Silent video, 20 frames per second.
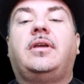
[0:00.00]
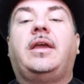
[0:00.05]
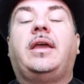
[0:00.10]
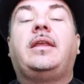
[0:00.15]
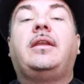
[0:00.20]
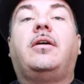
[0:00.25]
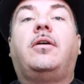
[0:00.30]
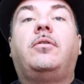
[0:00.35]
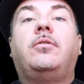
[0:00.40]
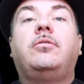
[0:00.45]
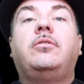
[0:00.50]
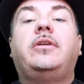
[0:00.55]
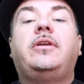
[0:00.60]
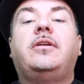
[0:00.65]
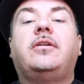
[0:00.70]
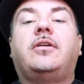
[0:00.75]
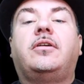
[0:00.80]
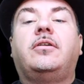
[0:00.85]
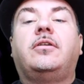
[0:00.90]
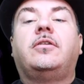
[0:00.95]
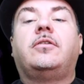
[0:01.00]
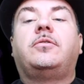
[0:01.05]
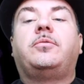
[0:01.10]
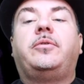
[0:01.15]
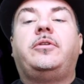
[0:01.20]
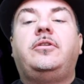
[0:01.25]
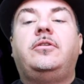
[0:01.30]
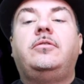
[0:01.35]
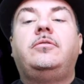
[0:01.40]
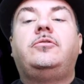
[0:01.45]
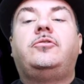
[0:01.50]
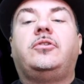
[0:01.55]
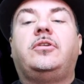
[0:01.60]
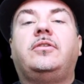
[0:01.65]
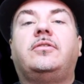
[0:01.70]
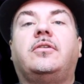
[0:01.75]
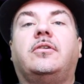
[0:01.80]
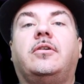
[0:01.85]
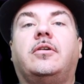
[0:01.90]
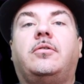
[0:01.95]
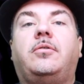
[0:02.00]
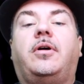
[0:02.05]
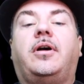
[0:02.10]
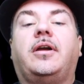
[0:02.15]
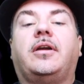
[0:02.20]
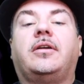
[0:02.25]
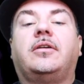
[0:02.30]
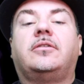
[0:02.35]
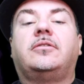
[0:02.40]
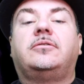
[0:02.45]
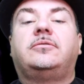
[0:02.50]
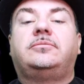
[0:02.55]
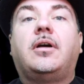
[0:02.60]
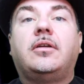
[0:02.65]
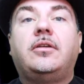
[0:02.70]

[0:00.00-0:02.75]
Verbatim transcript: and only occurs when new genes are acquired.